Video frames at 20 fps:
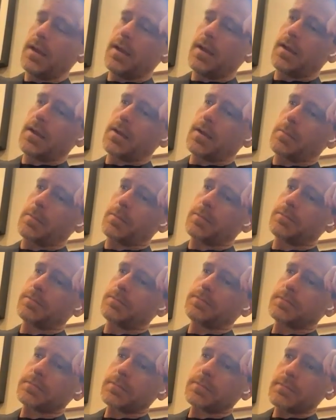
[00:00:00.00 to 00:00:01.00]
um,
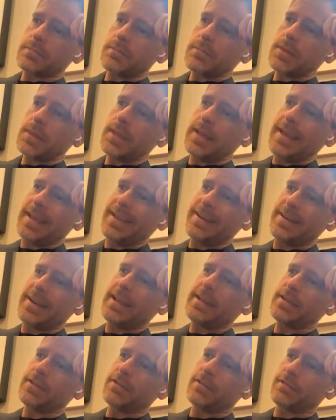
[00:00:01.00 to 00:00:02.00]
a
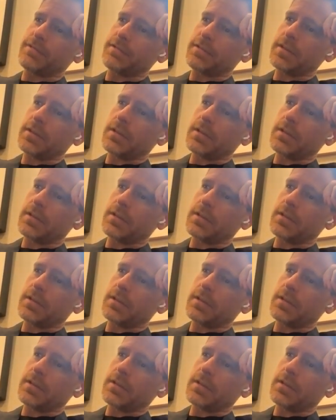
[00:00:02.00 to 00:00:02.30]
native